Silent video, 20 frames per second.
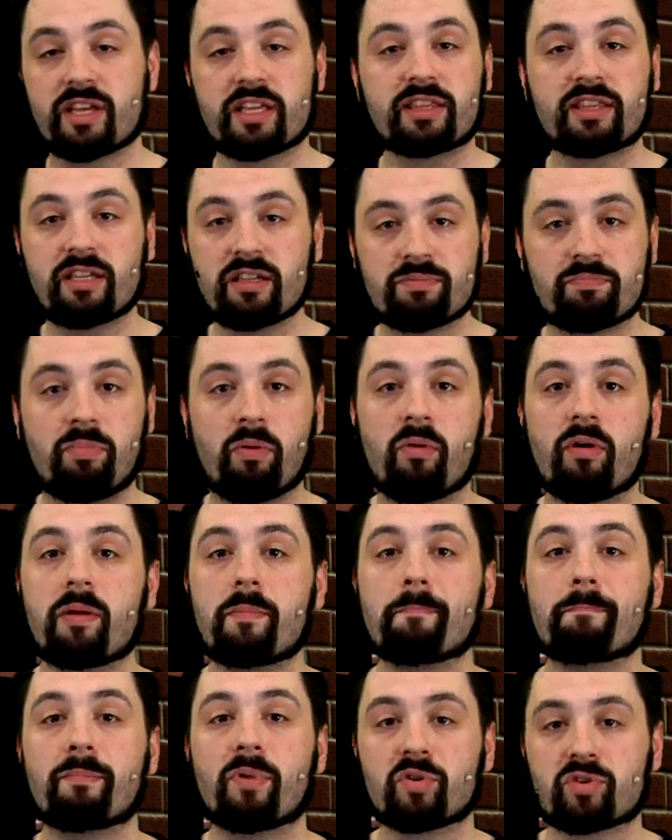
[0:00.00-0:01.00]
At this
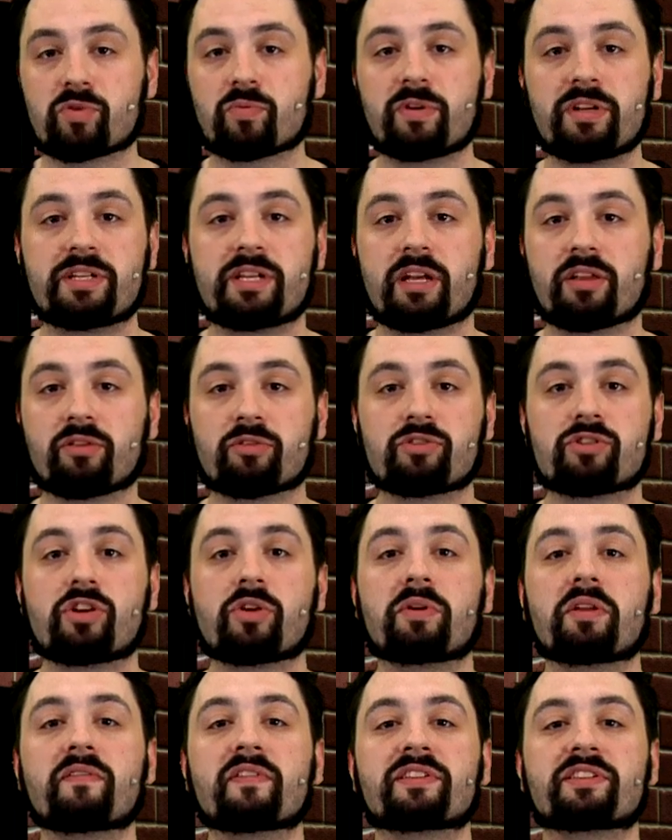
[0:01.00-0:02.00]
point, most retailers
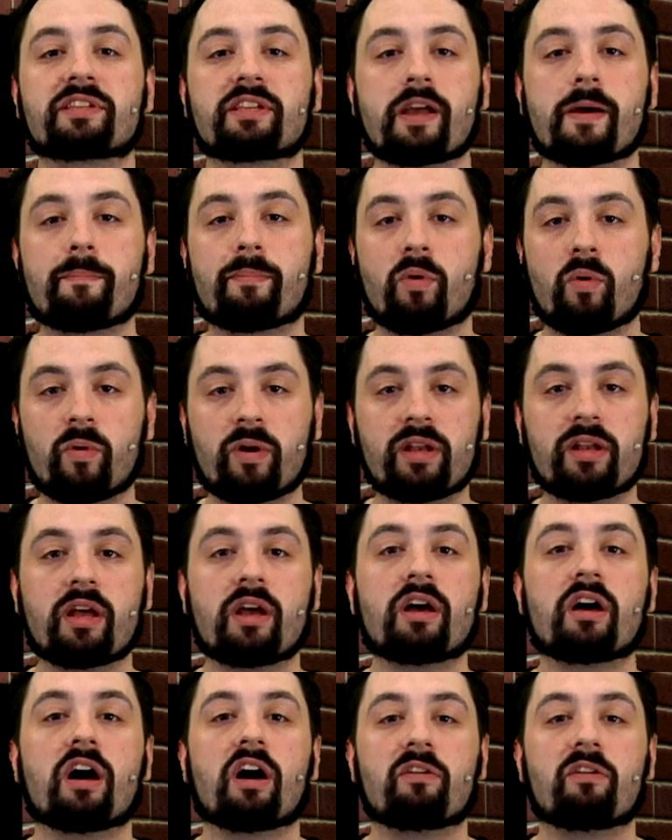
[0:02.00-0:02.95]
don't even see a point